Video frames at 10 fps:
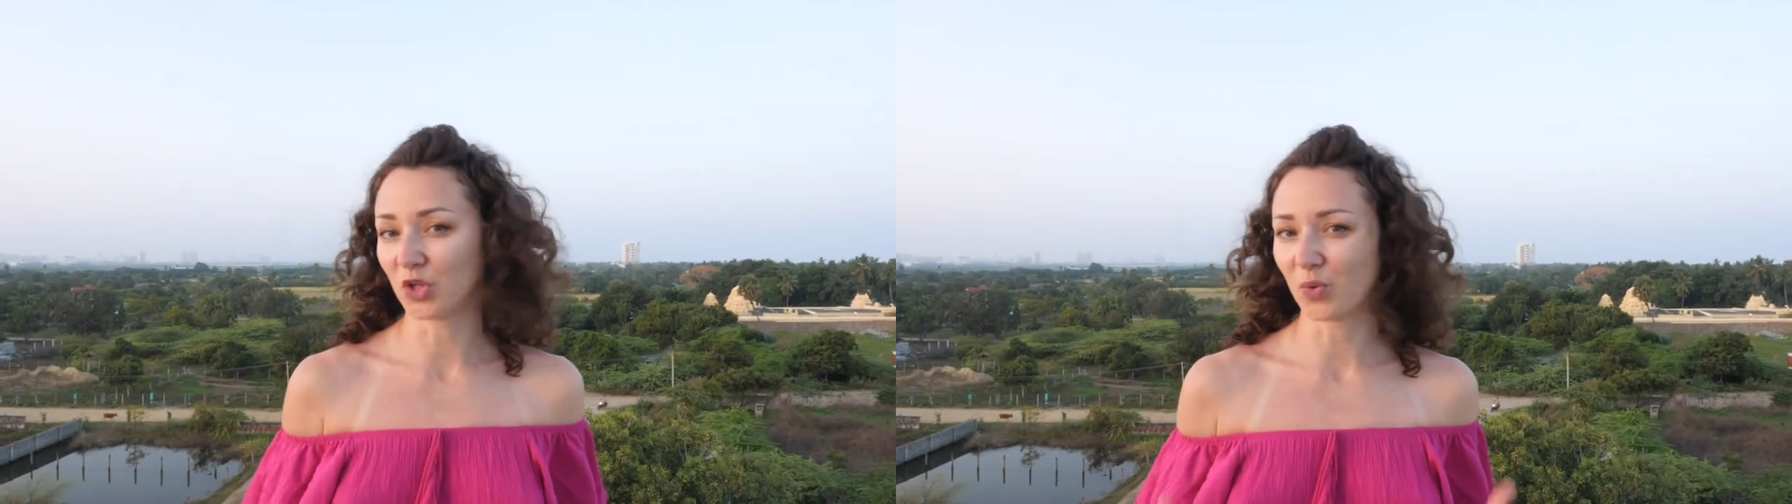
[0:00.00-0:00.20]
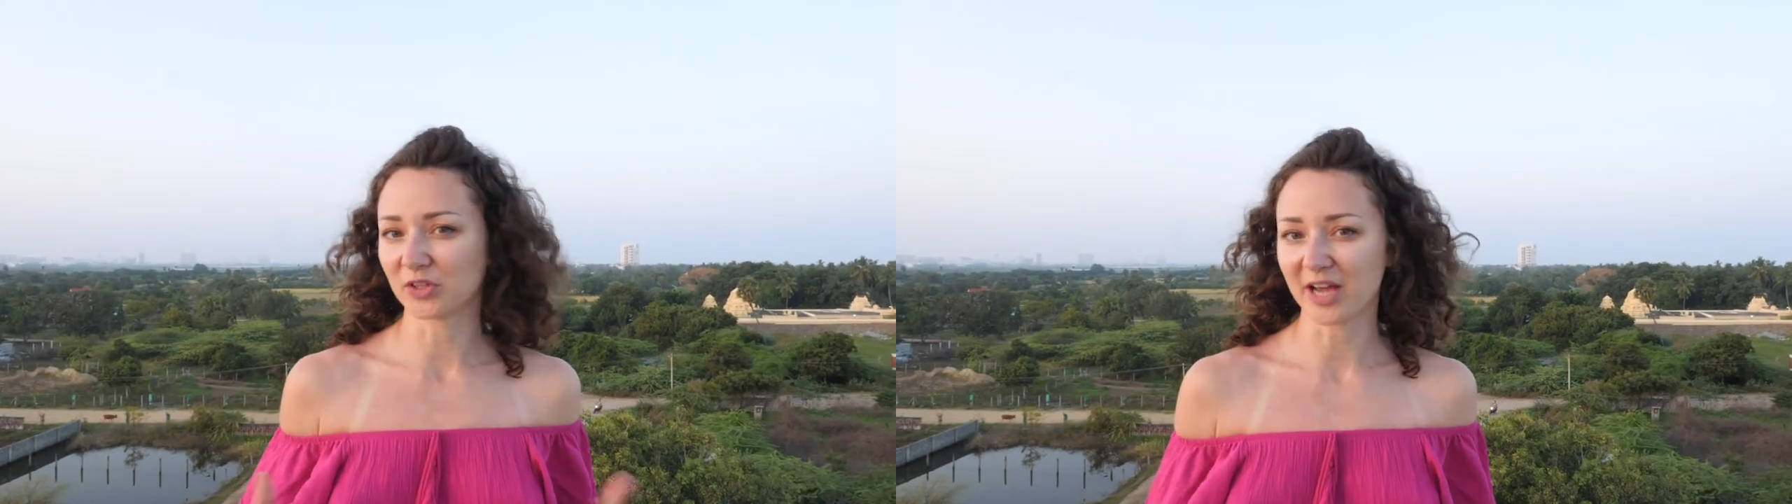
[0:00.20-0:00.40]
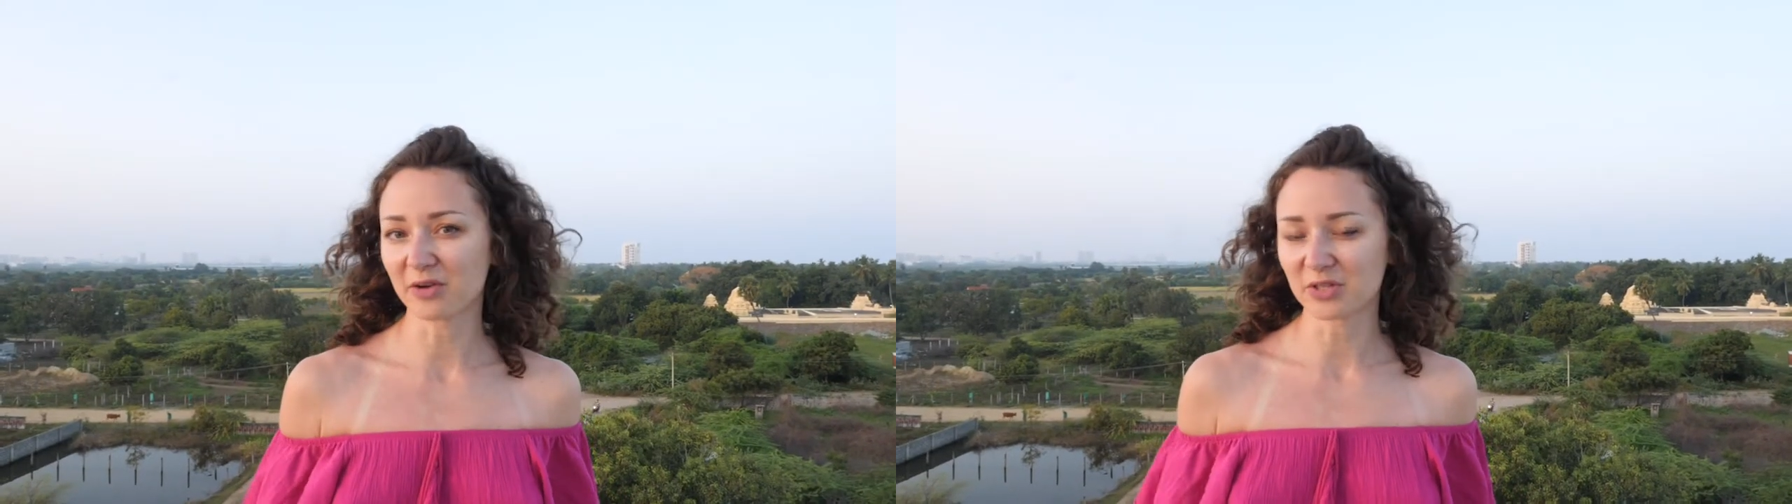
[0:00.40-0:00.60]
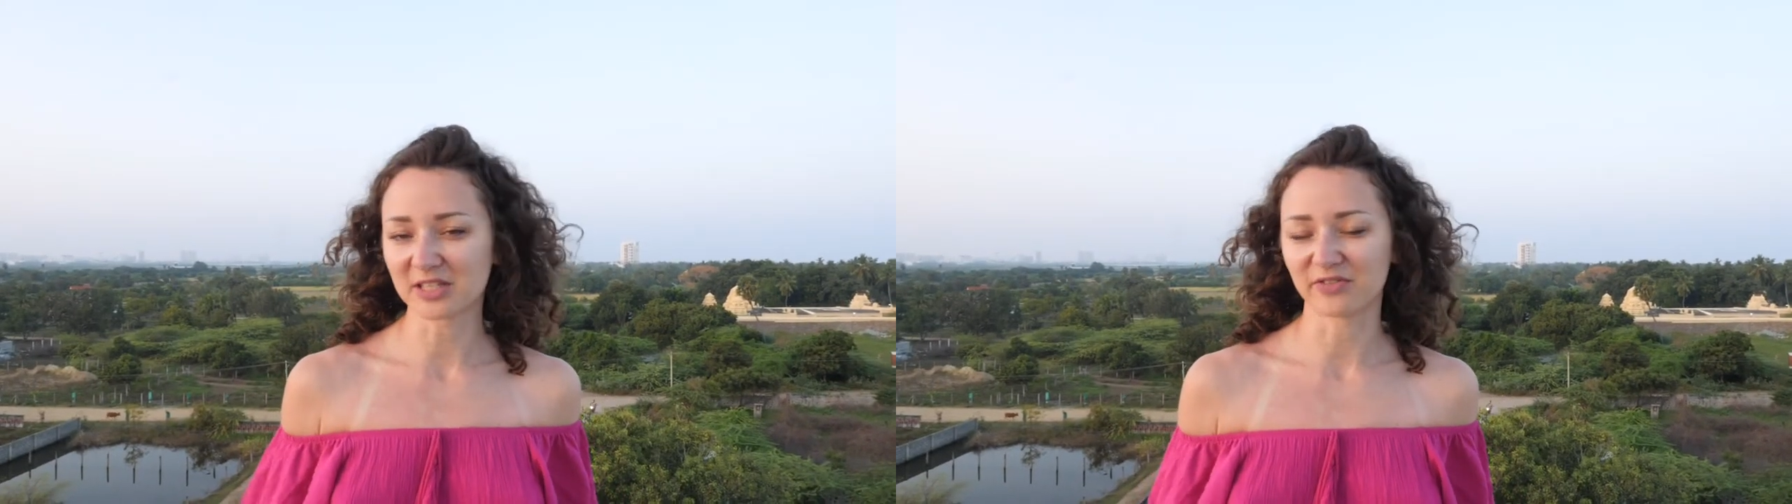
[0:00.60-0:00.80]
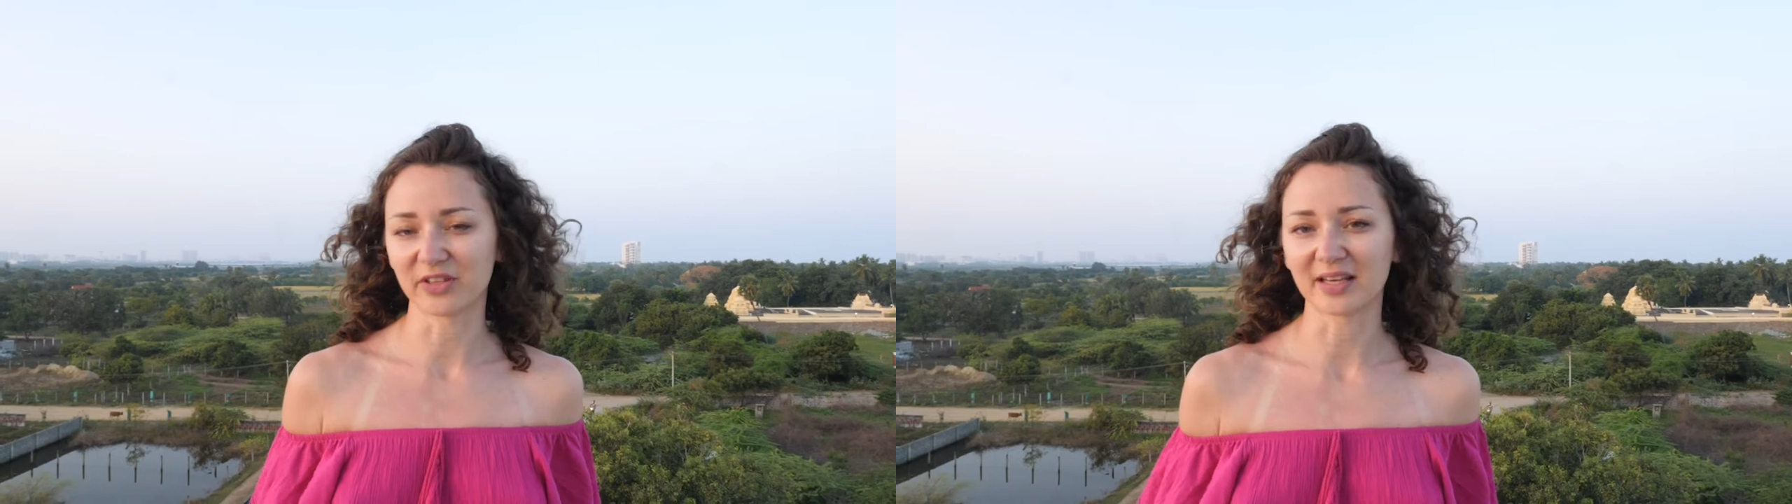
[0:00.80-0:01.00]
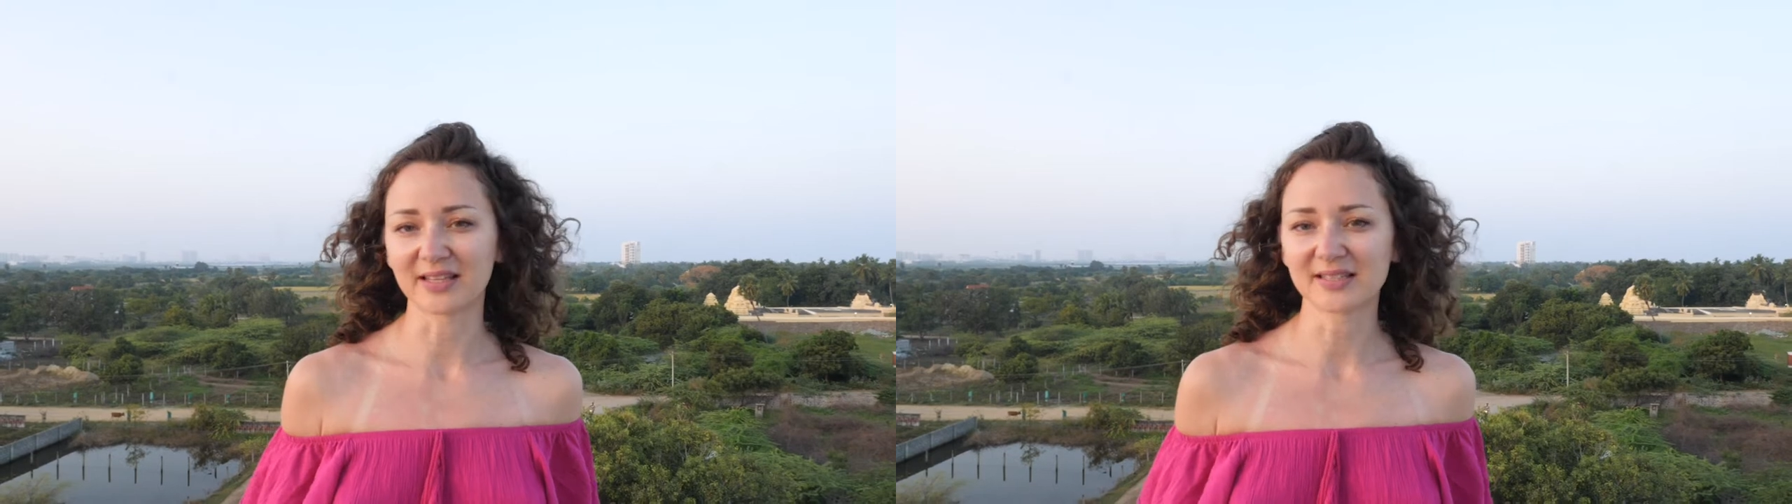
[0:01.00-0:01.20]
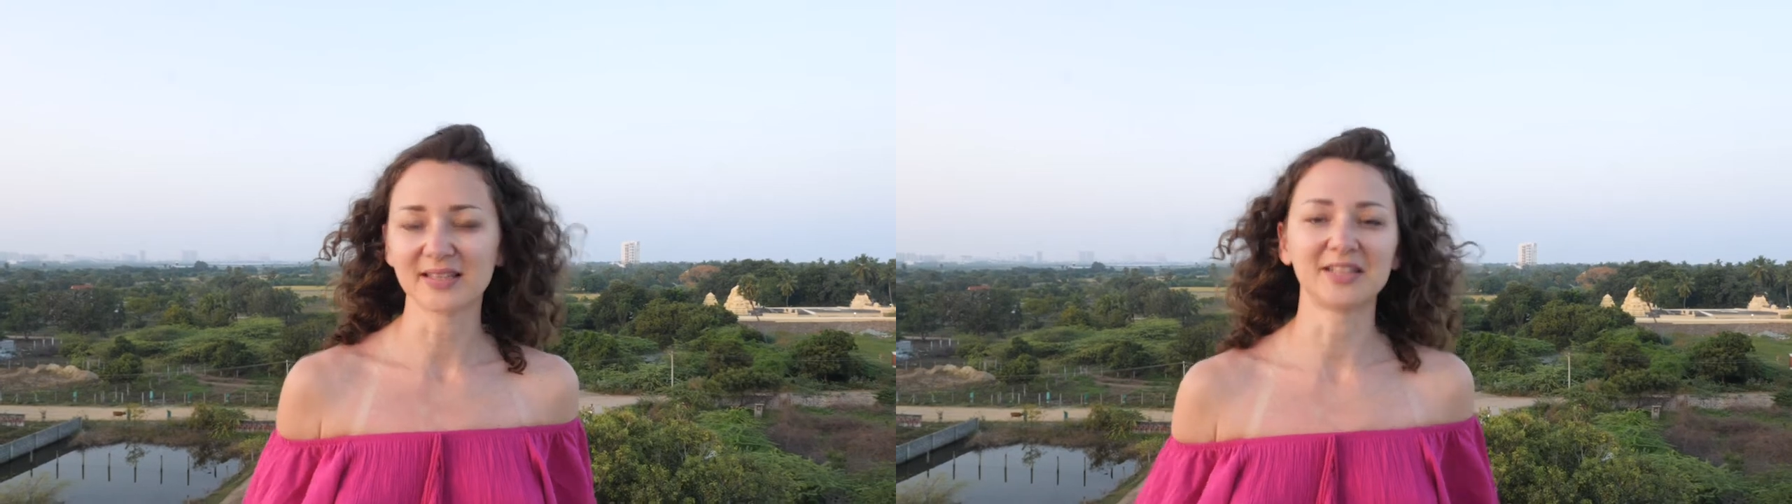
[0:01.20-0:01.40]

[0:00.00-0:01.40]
know what couchsurfing is,